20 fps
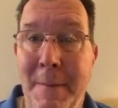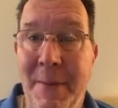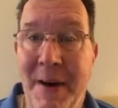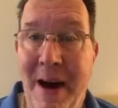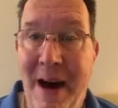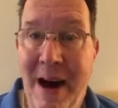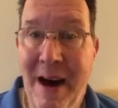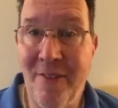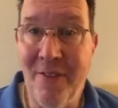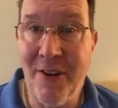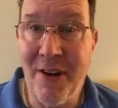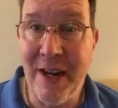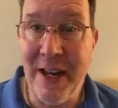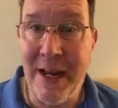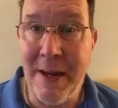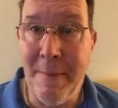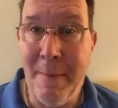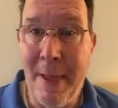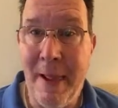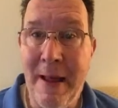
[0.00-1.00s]

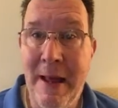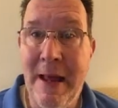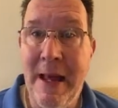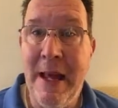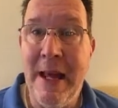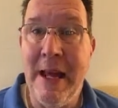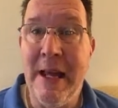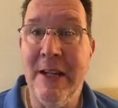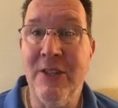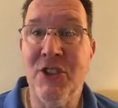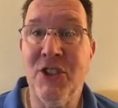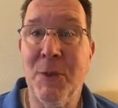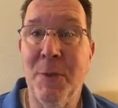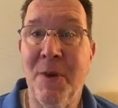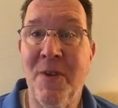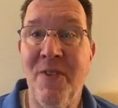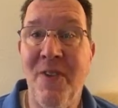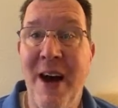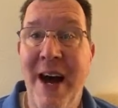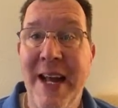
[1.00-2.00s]
poverty is to
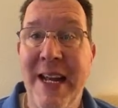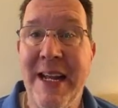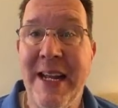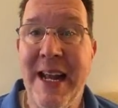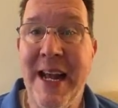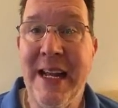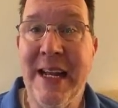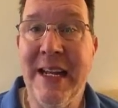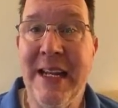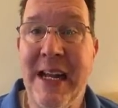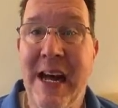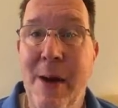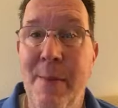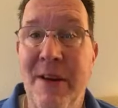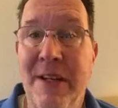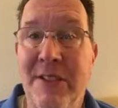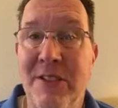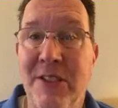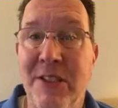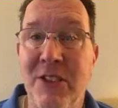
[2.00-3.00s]
provide an
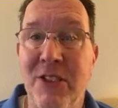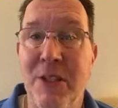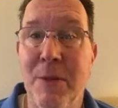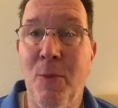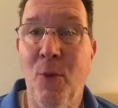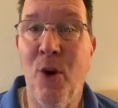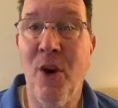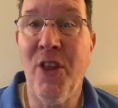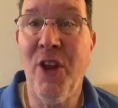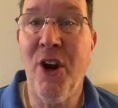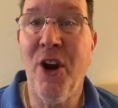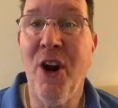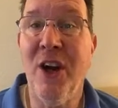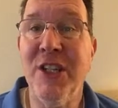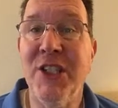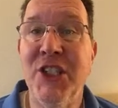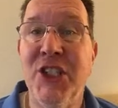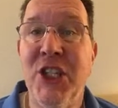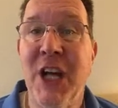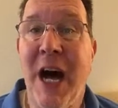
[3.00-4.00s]
economic system where there
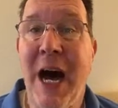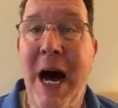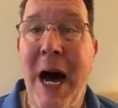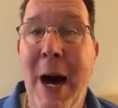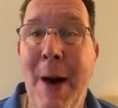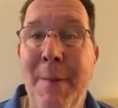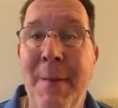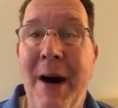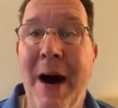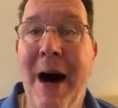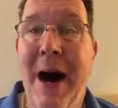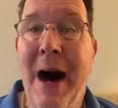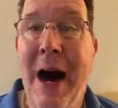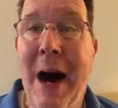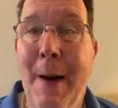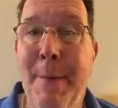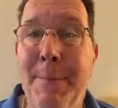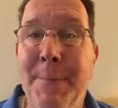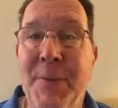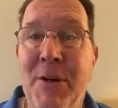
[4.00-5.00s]
are job
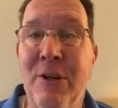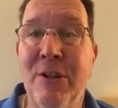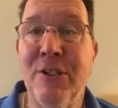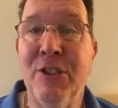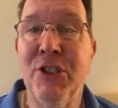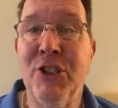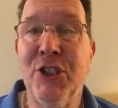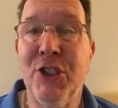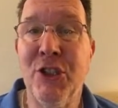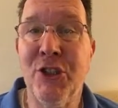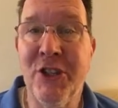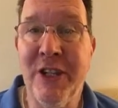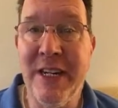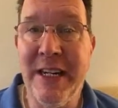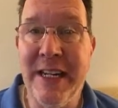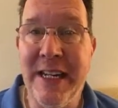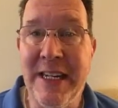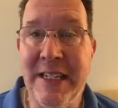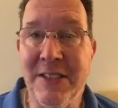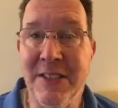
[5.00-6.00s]

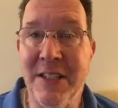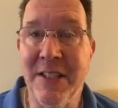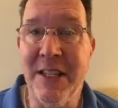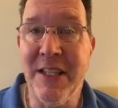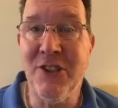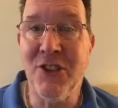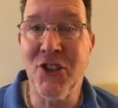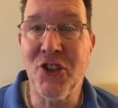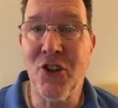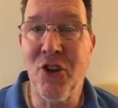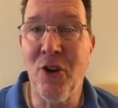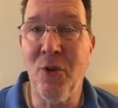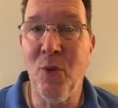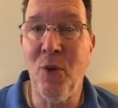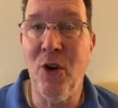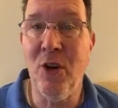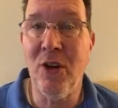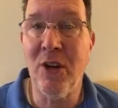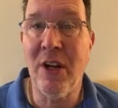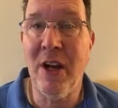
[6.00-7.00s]
opportunities. In these third
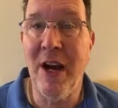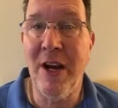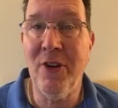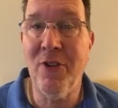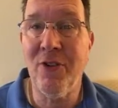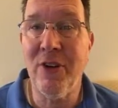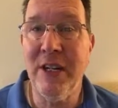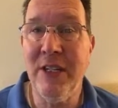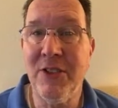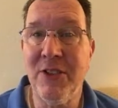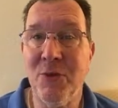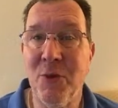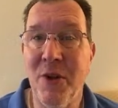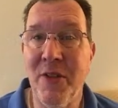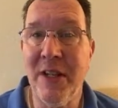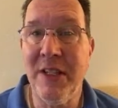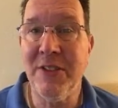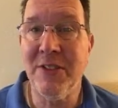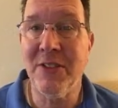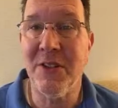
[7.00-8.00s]
world countries
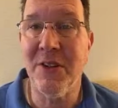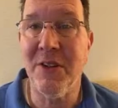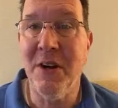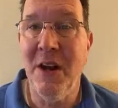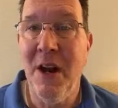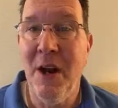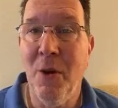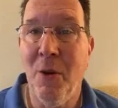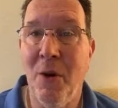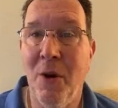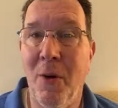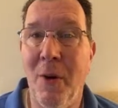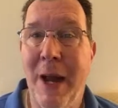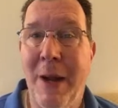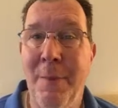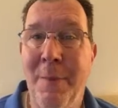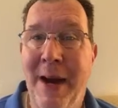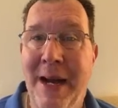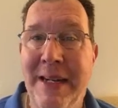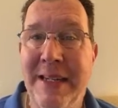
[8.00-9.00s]
where these are
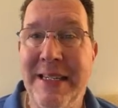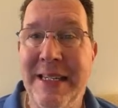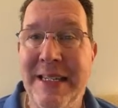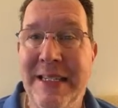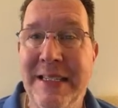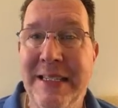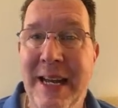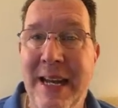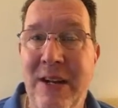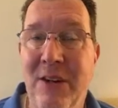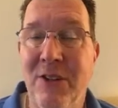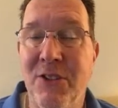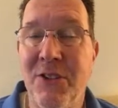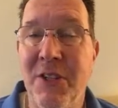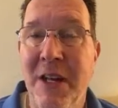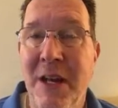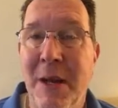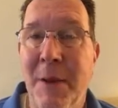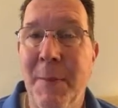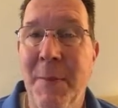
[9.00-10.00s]
run by
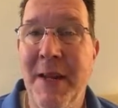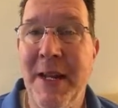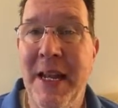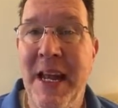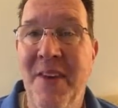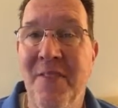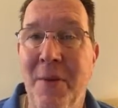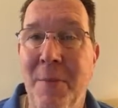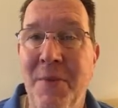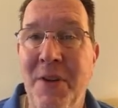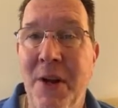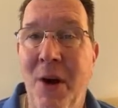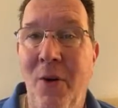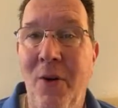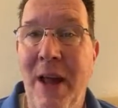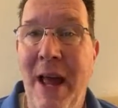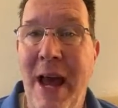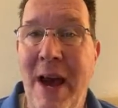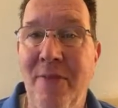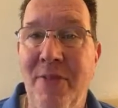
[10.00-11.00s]
dictators, many of them
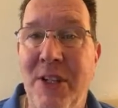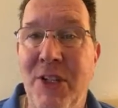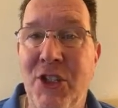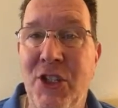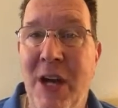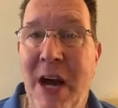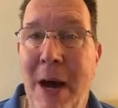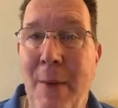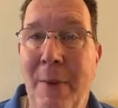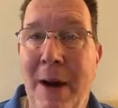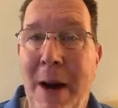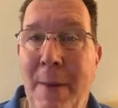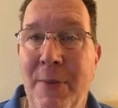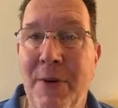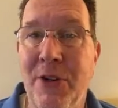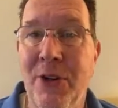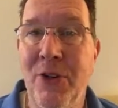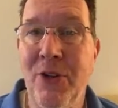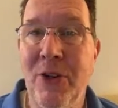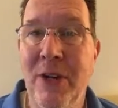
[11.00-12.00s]
don't have the job
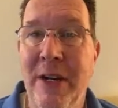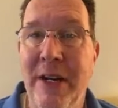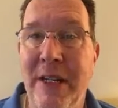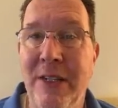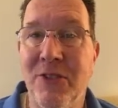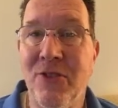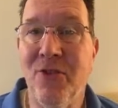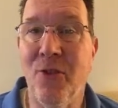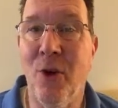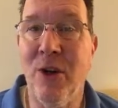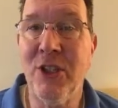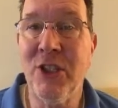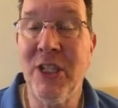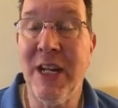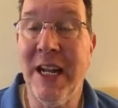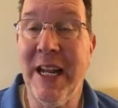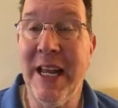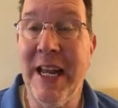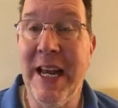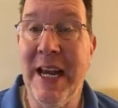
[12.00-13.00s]
opportunities.
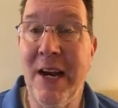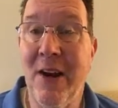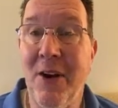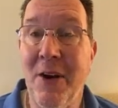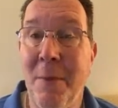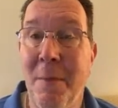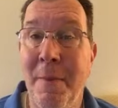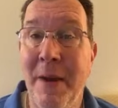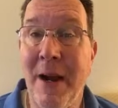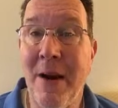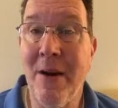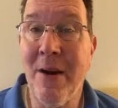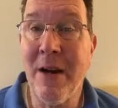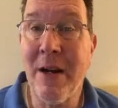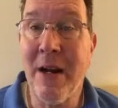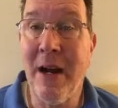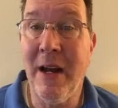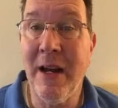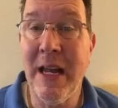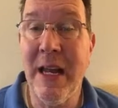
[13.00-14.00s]
Fortunately, here in
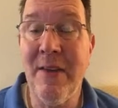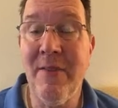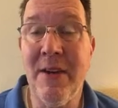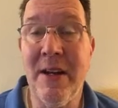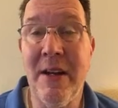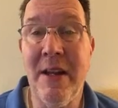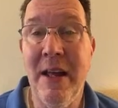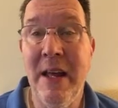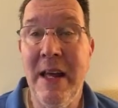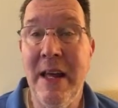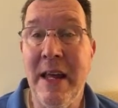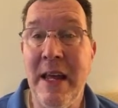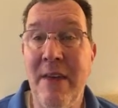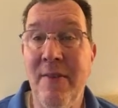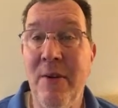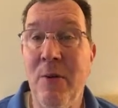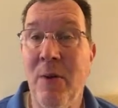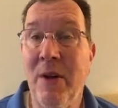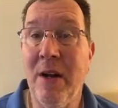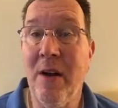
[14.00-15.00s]
America, even
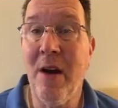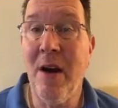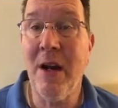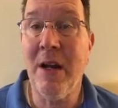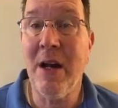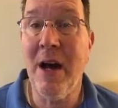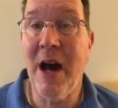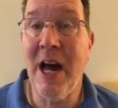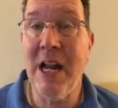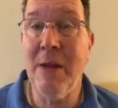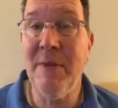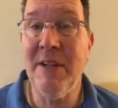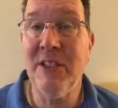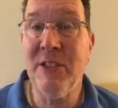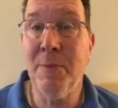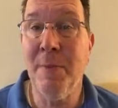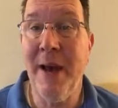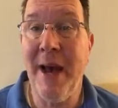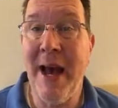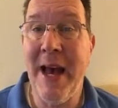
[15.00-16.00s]
when our
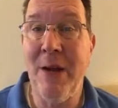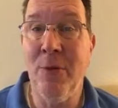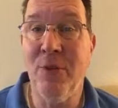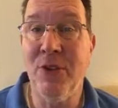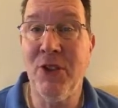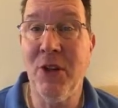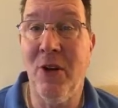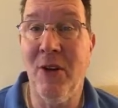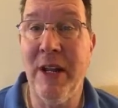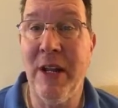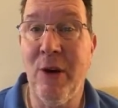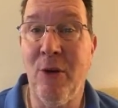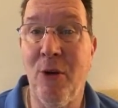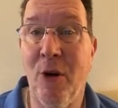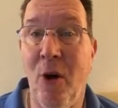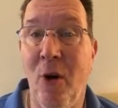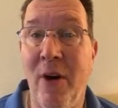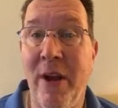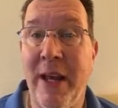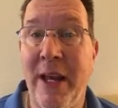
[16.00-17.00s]
economy's bad, was only
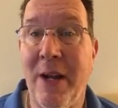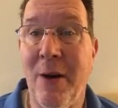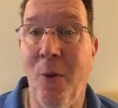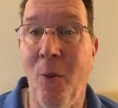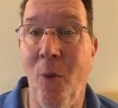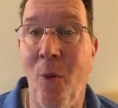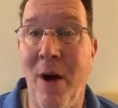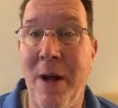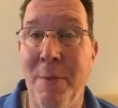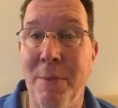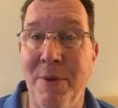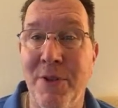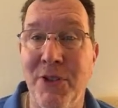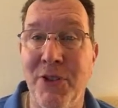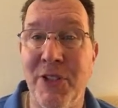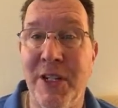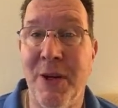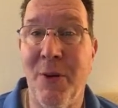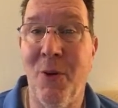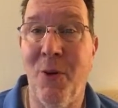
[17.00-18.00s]
growing at a
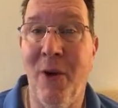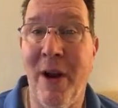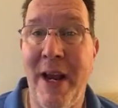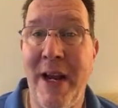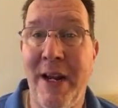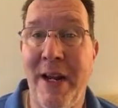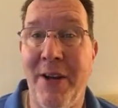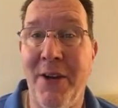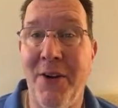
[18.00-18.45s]
1% rate